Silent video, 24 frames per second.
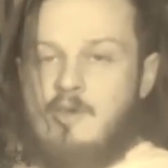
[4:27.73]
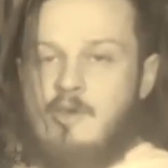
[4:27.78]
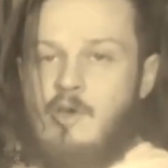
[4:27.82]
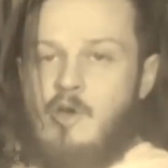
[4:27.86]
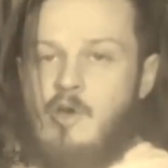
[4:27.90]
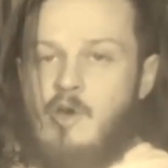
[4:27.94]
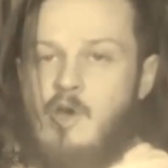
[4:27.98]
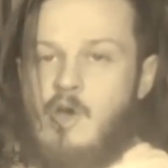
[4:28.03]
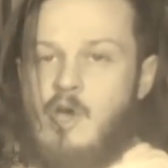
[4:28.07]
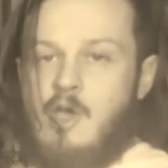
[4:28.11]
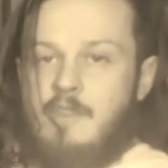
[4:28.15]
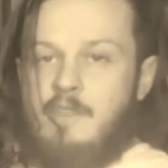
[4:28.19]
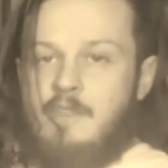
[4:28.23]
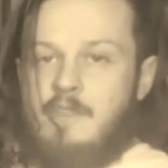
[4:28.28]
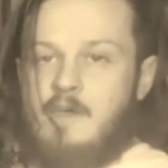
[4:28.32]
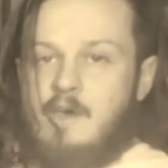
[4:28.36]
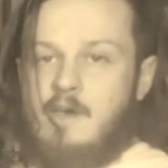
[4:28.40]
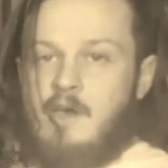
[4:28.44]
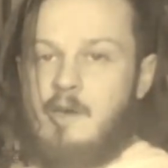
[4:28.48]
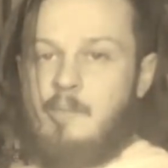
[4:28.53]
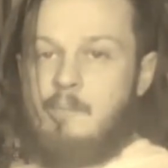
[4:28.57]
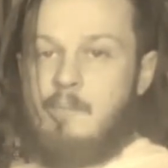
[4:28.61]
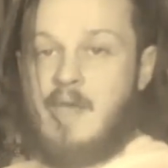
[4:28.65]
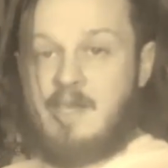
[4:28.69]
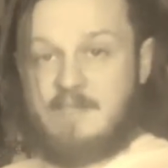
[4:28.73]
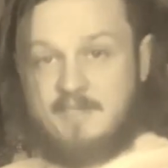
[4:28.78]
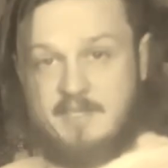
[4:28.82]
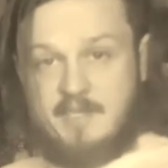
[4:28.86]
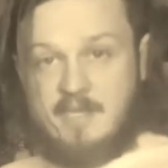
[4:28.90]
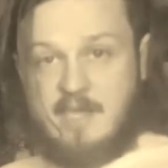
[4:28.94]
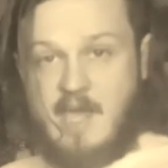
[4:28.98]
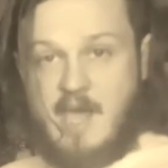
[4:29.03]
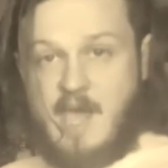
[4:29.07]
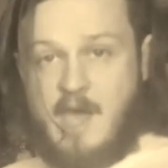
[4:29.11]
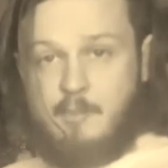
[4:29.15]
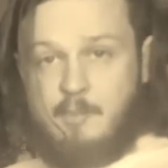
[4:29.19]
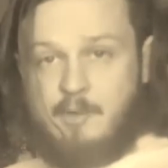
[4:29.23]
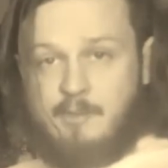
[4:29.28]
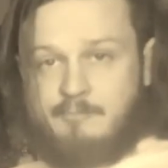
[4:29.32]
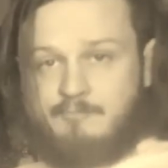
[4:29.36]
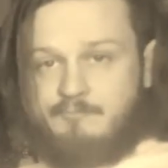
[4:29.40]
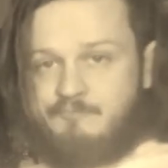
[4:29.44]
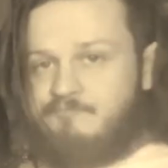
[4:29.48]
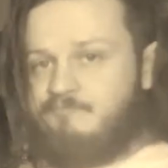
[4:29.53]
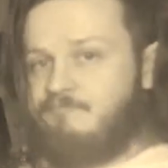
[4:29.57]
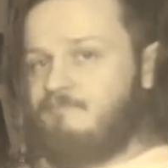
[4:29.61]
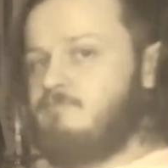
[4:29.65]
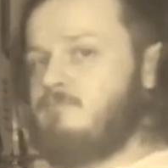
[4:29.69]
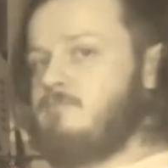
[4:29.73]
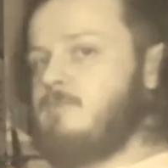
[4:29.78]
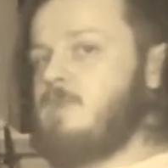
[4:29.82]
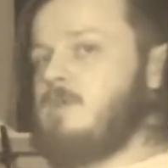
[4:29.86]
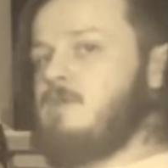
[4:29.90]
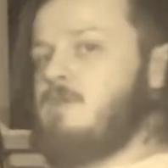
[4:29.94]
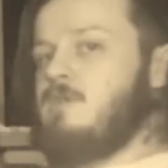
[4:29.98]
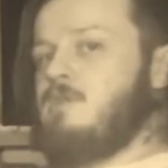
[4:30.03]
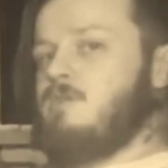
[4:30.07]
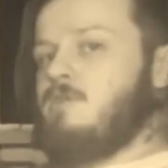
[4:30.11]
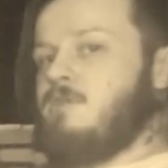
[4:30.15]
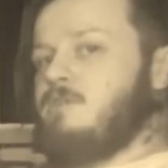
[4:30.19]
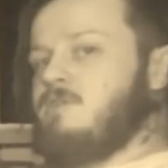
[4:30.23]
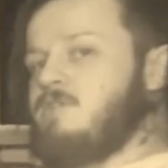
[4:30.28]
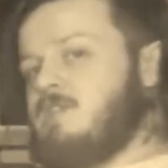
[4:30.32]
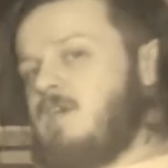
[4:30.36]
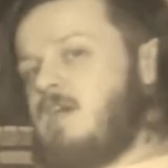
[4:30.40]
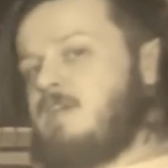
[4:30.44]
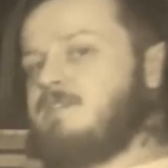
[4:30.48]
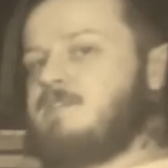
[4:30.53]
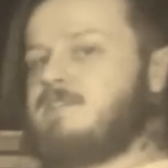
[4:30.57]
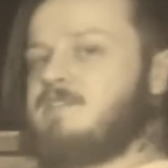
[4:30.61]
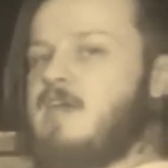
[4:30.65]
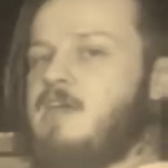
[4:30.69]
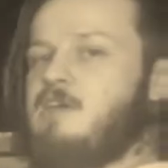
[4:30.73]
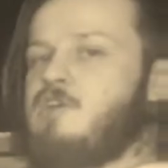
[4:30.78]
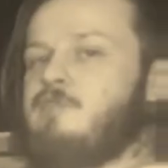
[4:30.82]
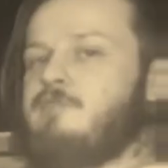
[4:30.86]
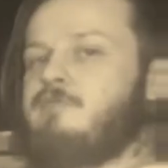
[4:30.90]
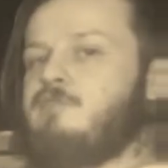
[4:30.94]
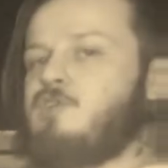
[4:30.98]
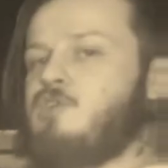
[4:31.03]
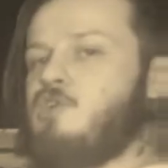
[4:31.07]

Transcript: on the Mesa cab, dead center of the